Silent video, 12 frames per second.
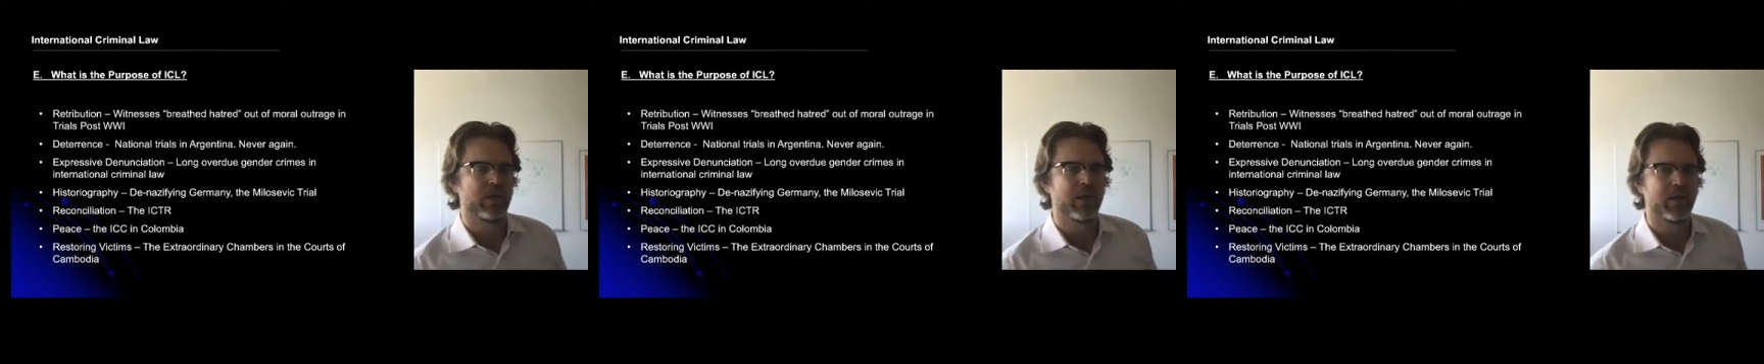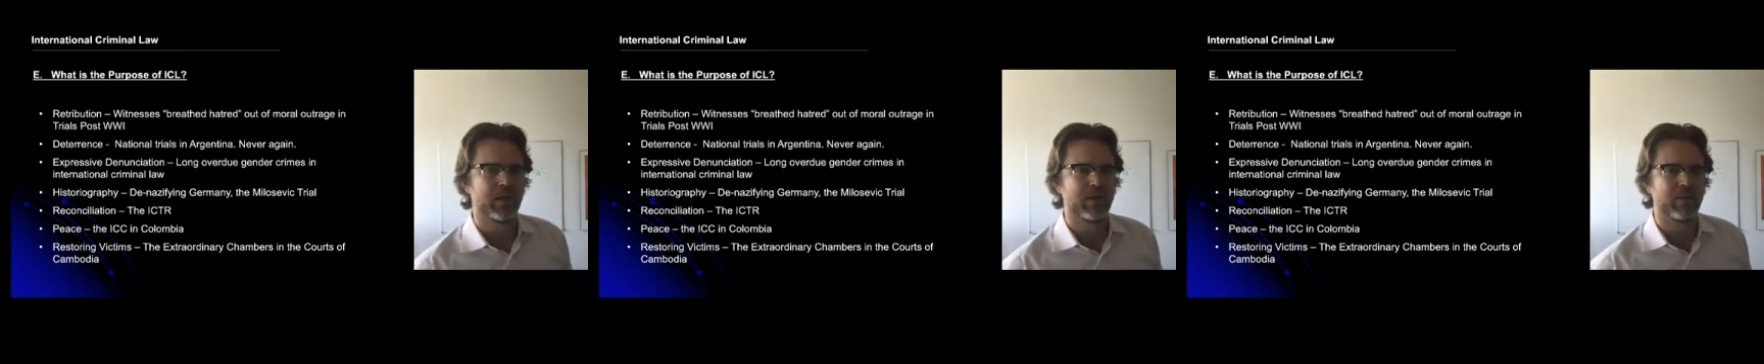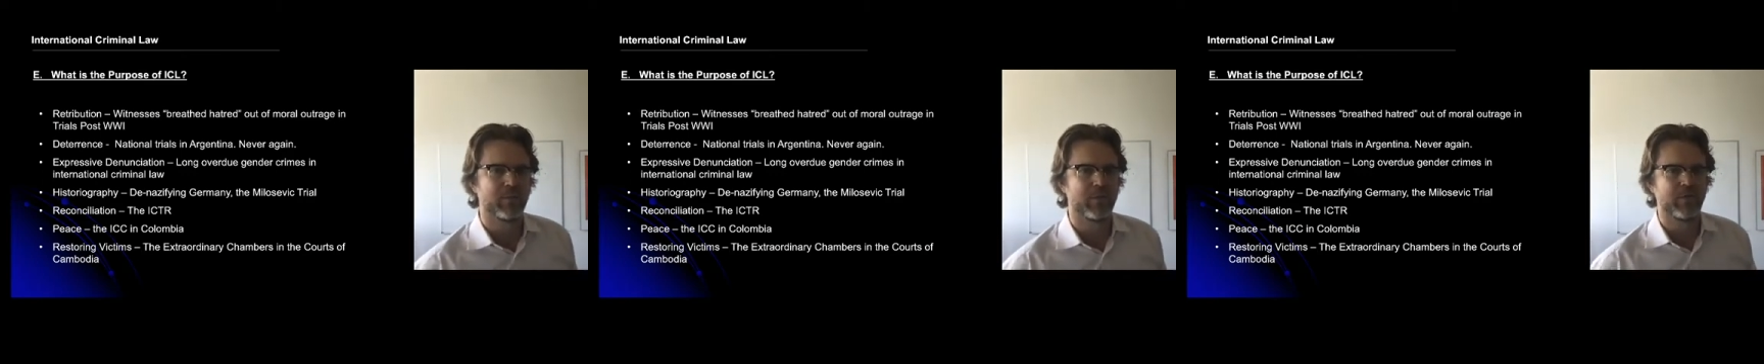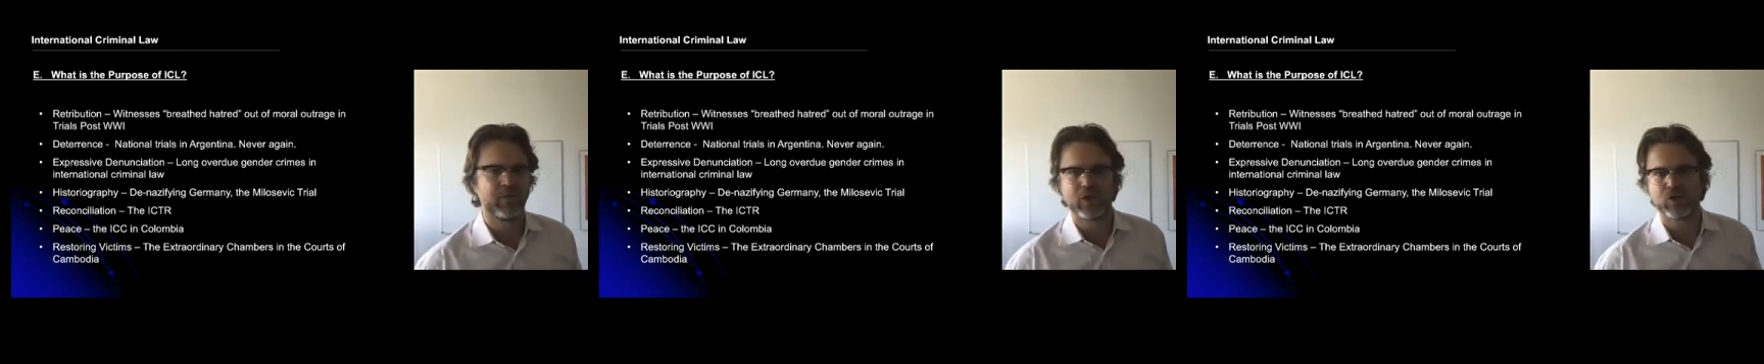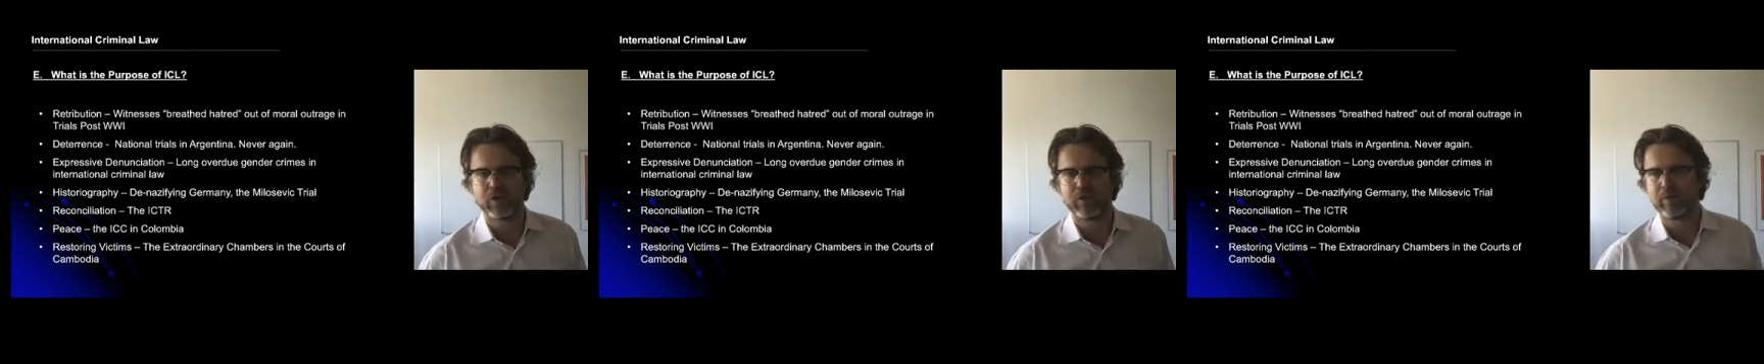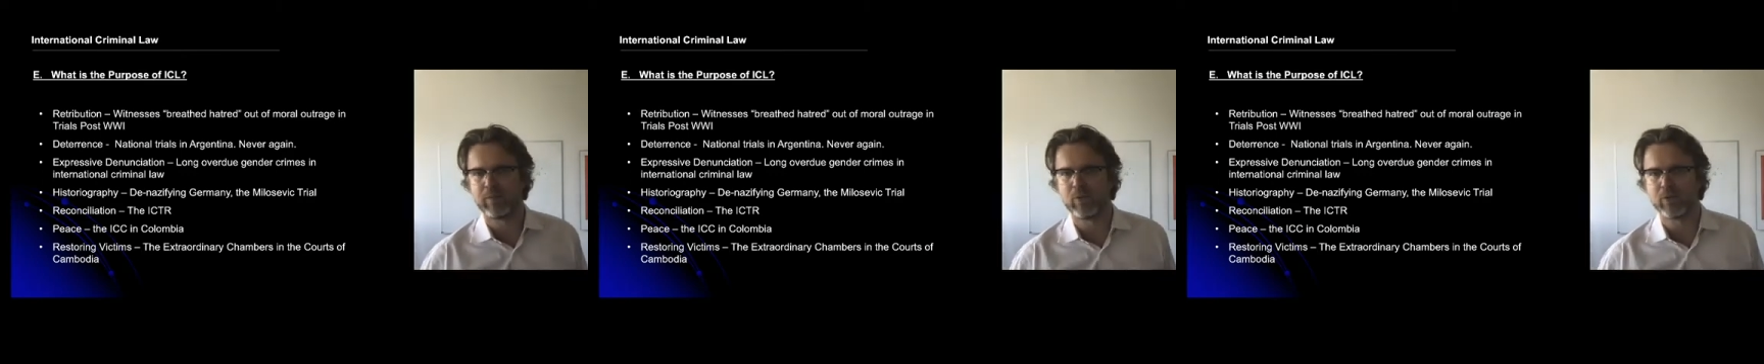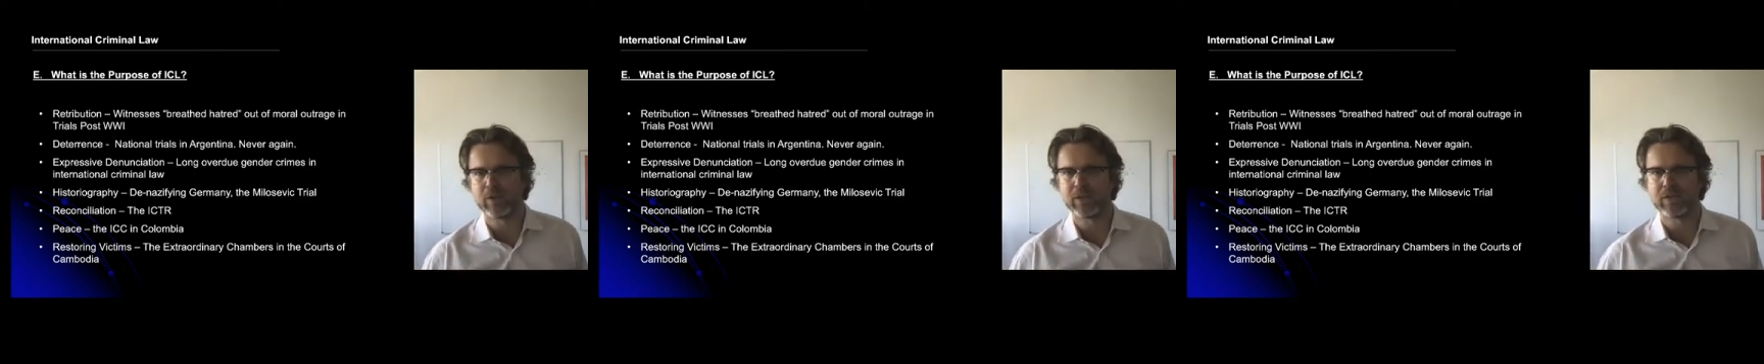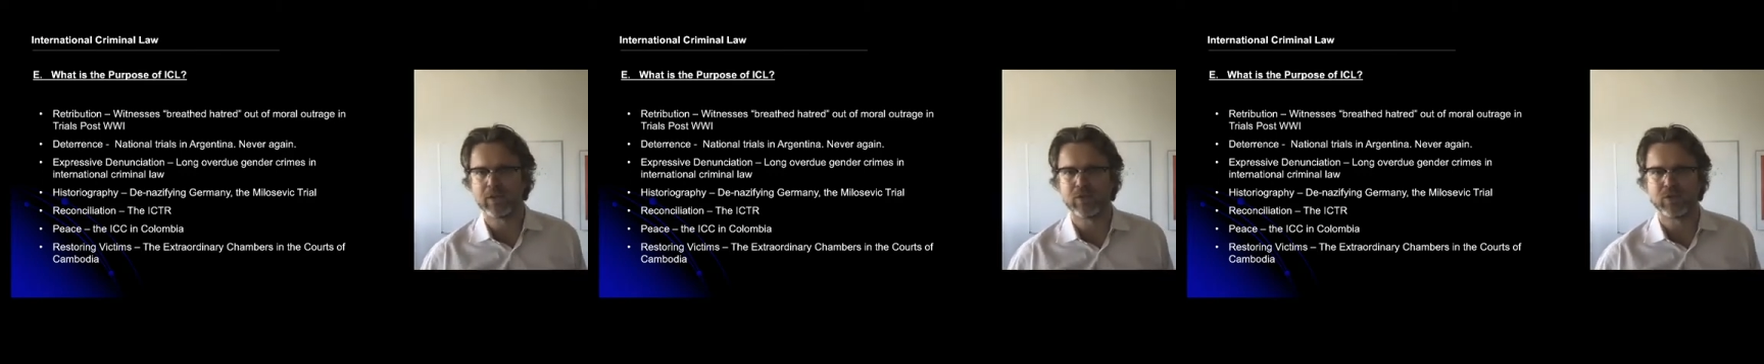the function of important
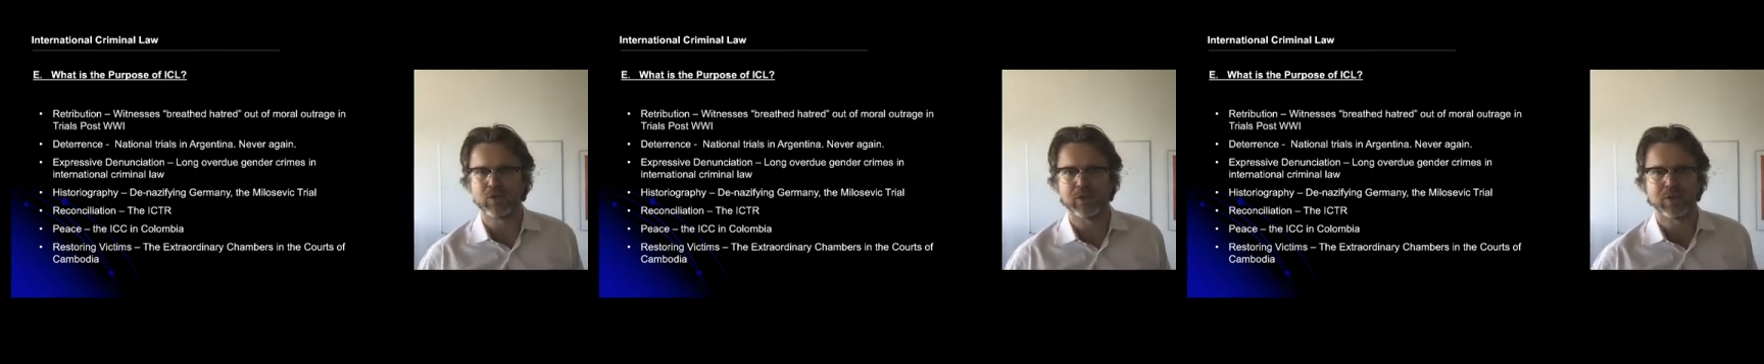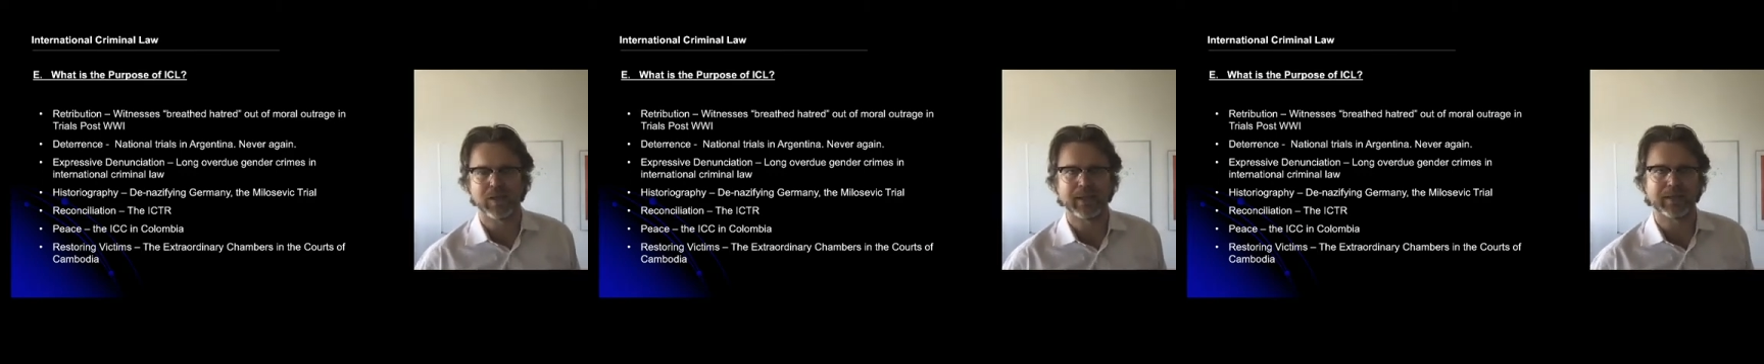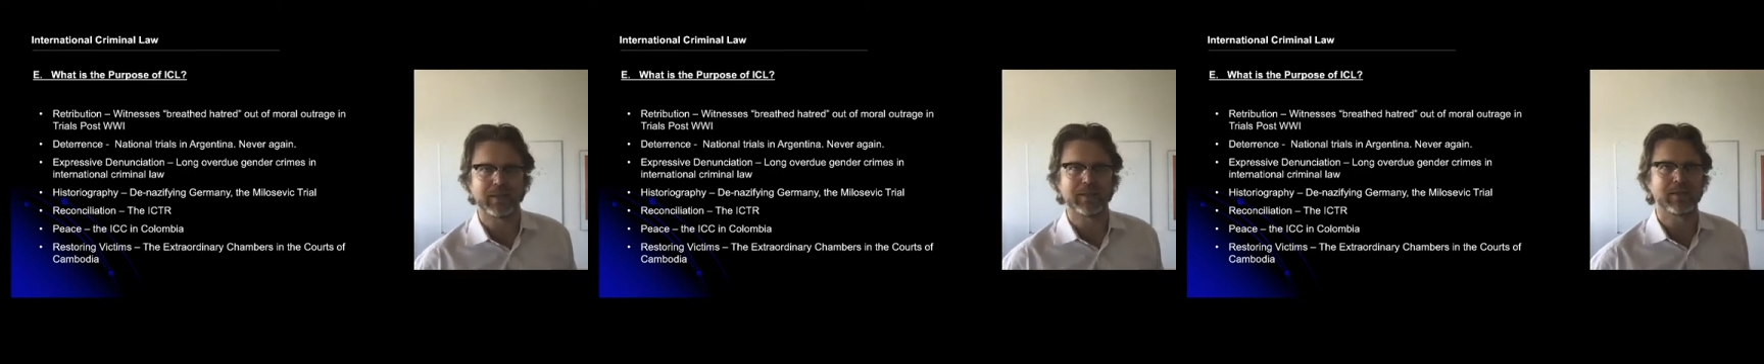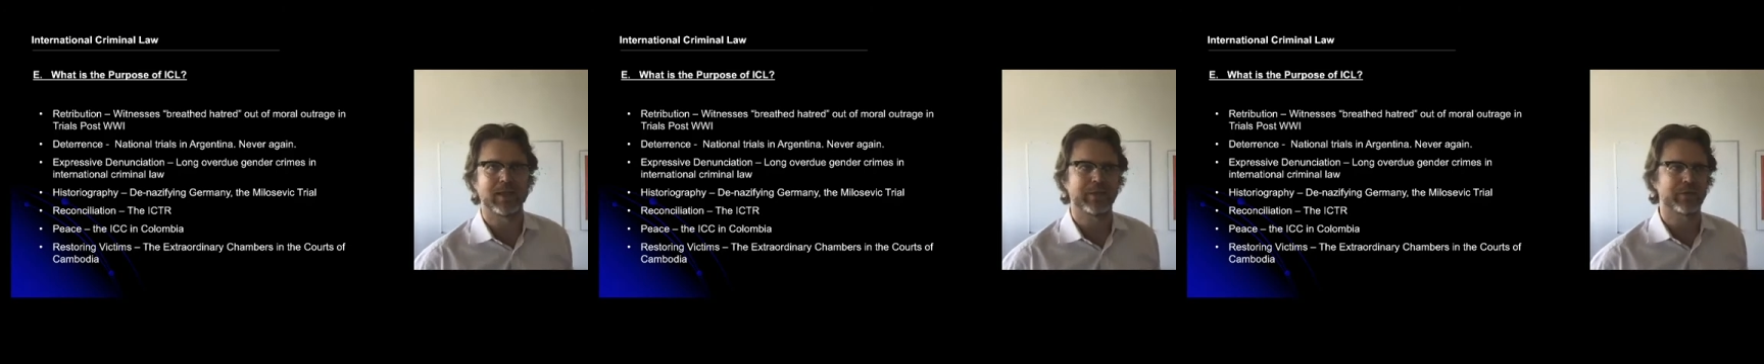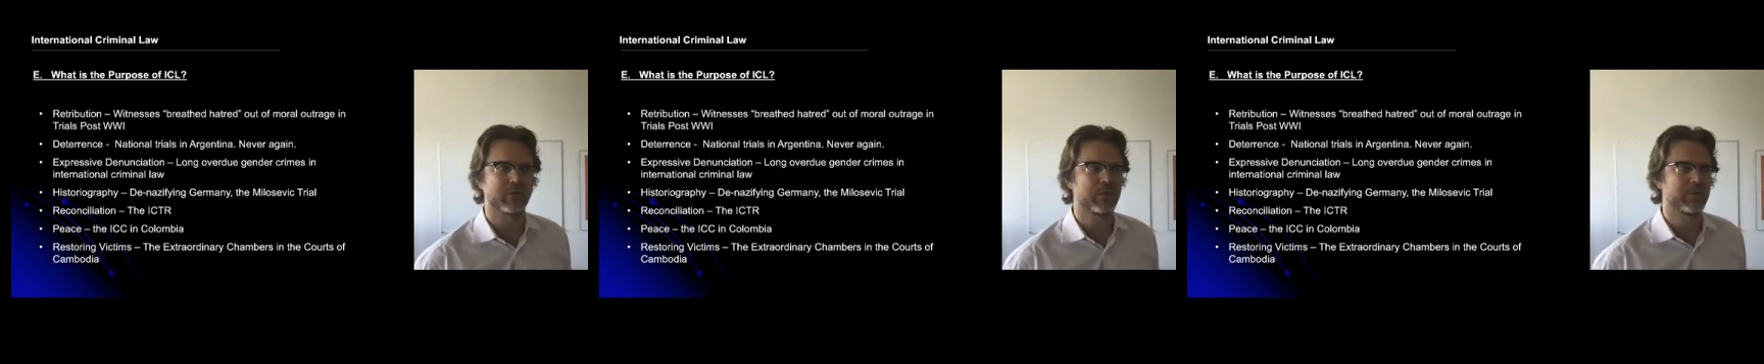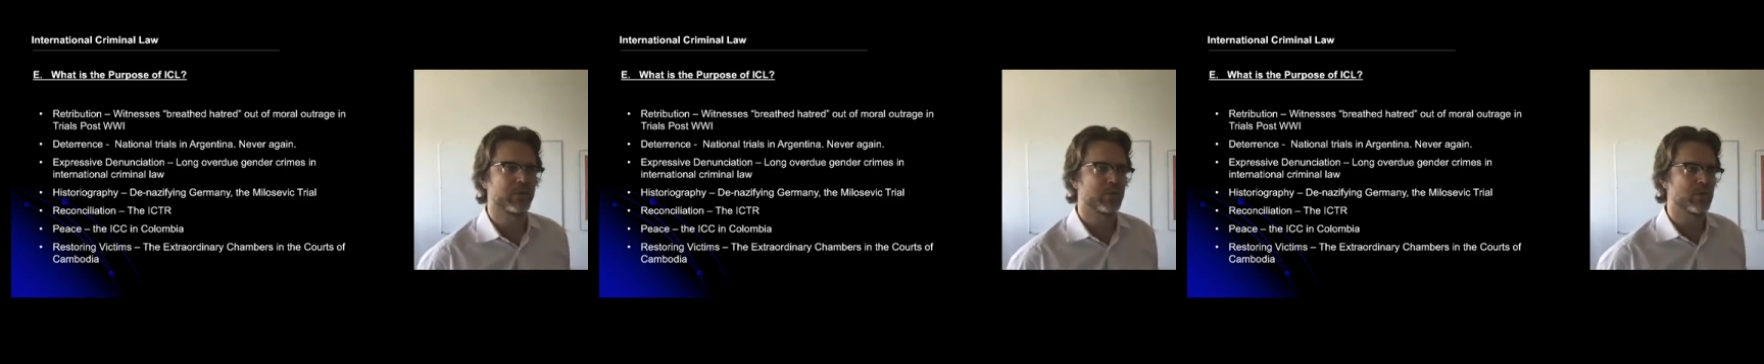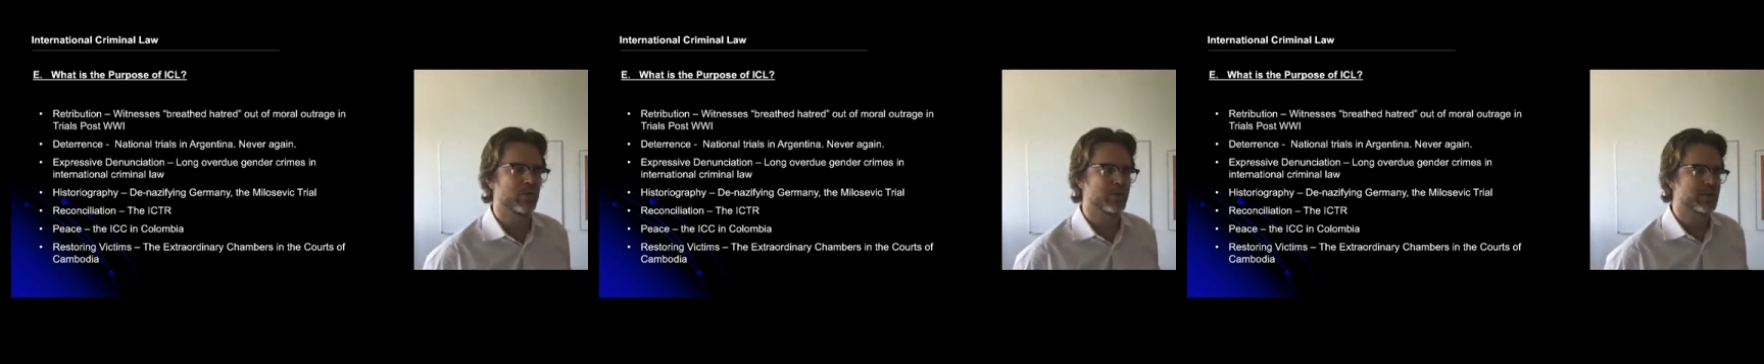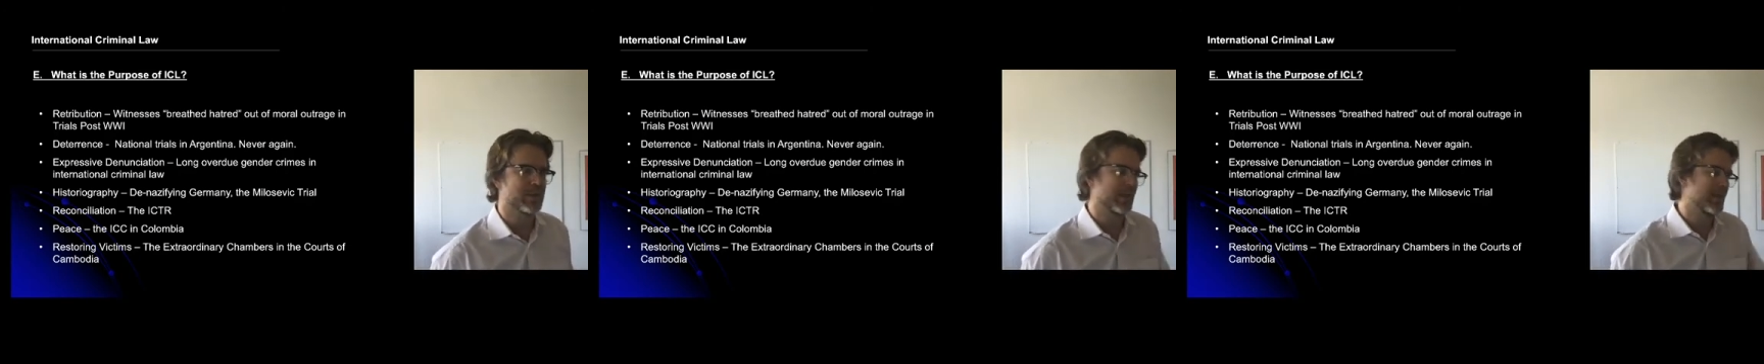institutions like the International Criminal Court and say,